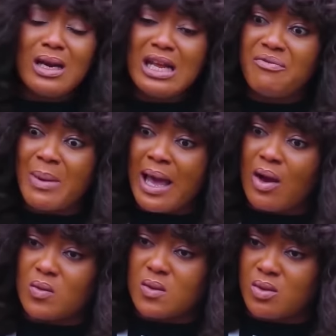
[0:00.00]
Leave my
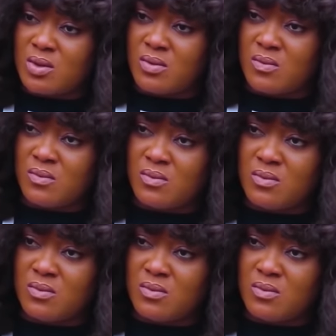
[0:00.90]
house.